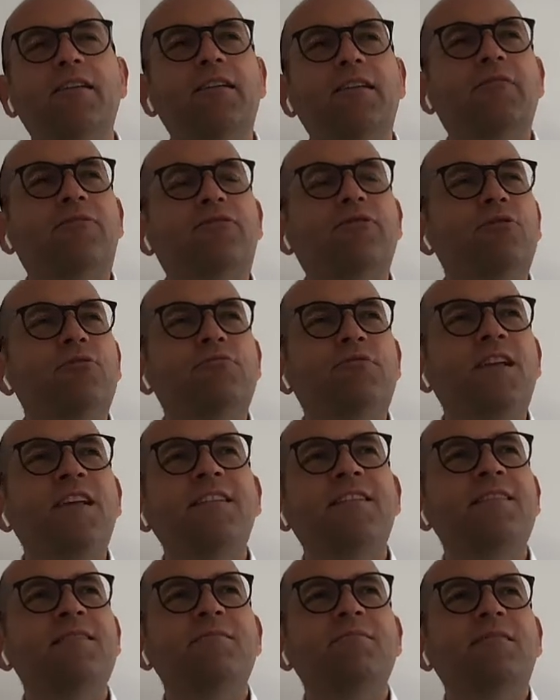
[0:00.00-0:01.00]
for a
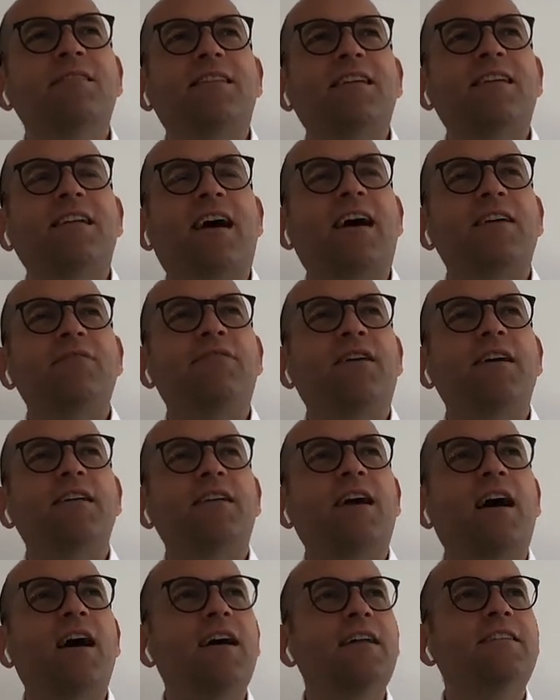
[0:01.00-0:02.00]
reason that I find
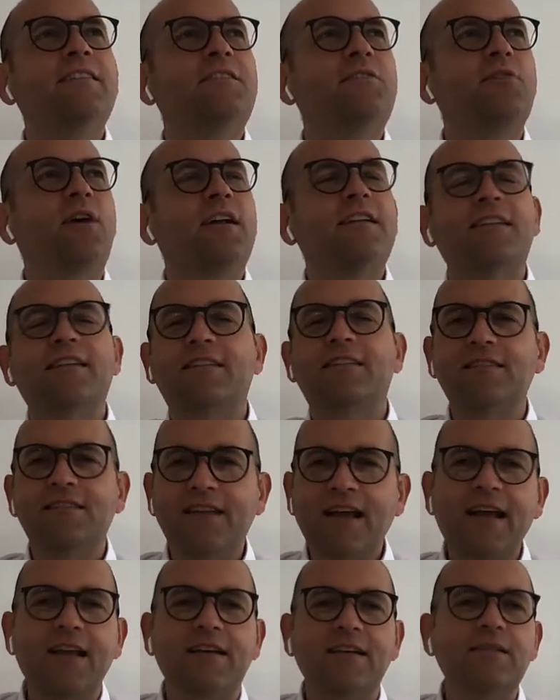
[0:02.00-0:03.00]
hard to
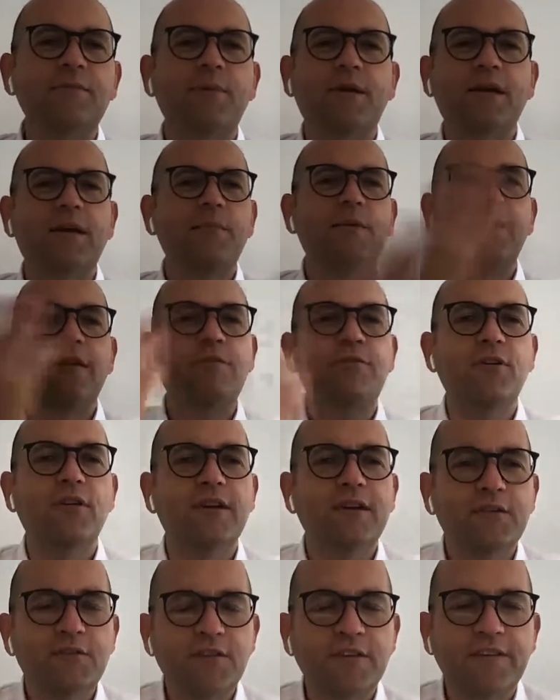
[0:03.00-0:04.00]
understand, but I mean, if you're
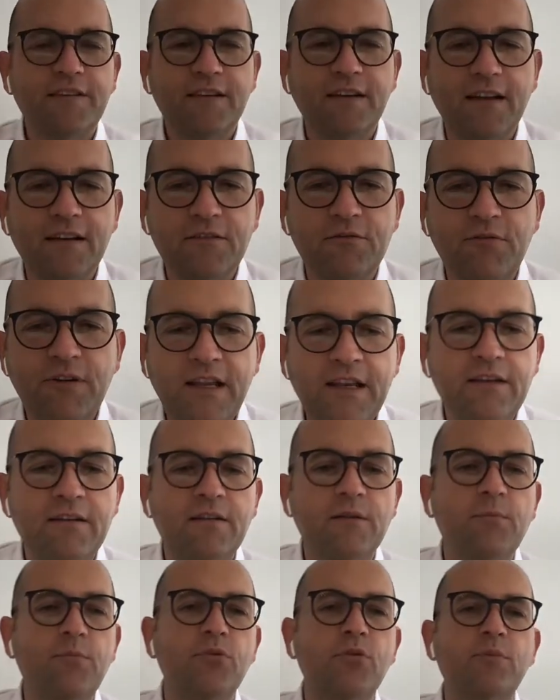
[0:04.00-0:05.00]
interested in that, read
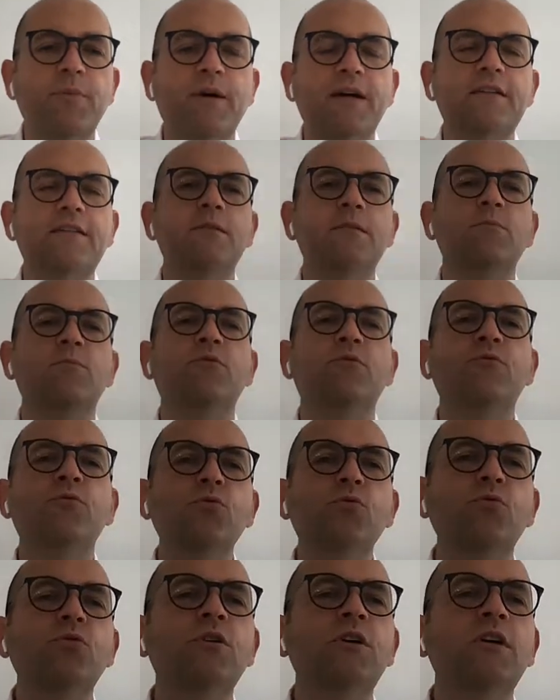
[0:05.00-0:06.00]
the book by Tim
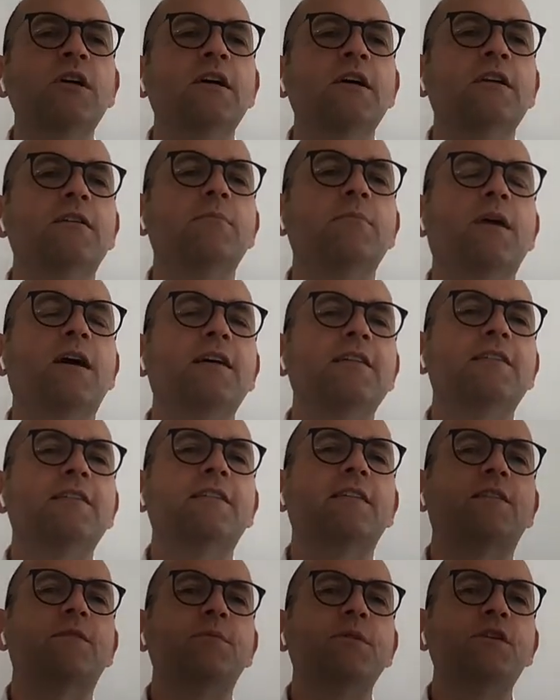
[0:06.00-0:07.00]
Wu, The
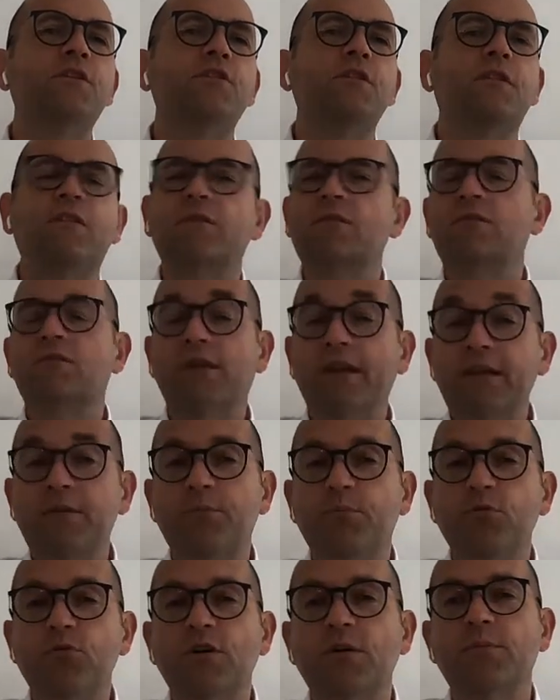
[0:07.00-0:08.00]
Master Switch. It's a great
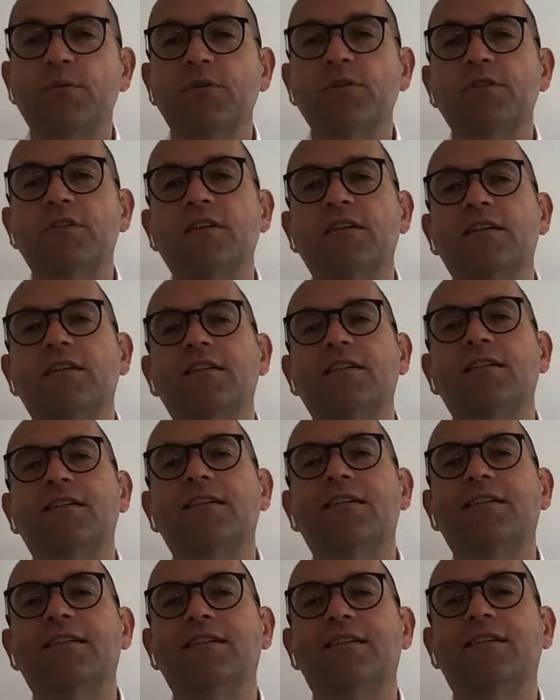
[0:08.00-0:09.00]
book about uh,
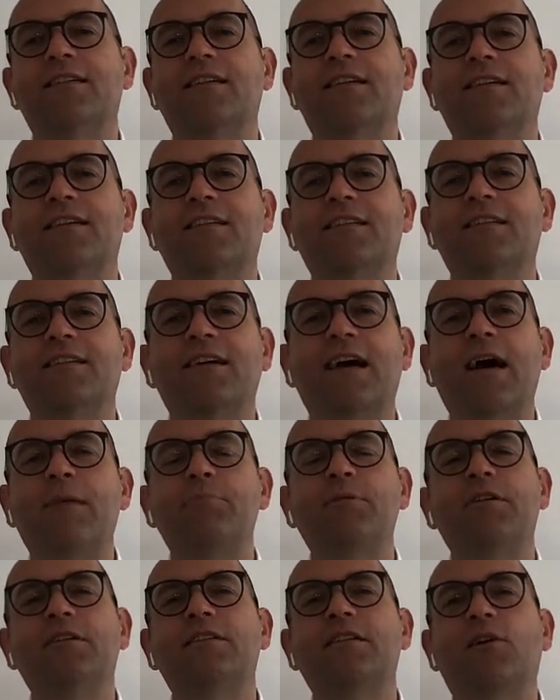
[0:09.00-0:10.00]
uh, the
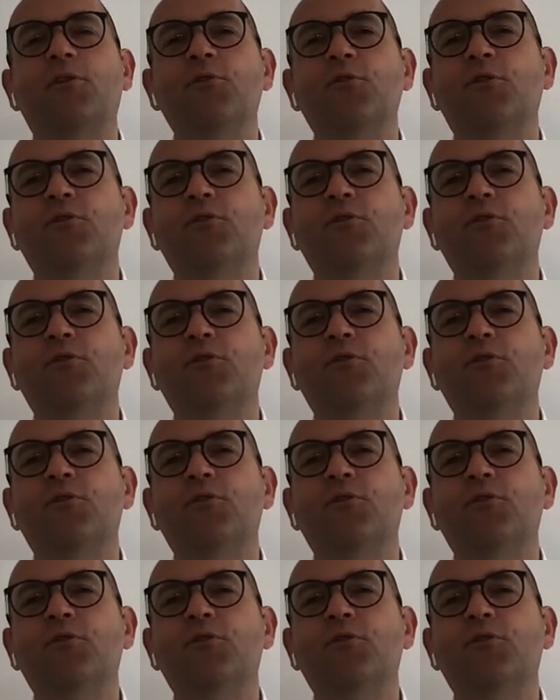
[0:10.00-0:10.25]
up and down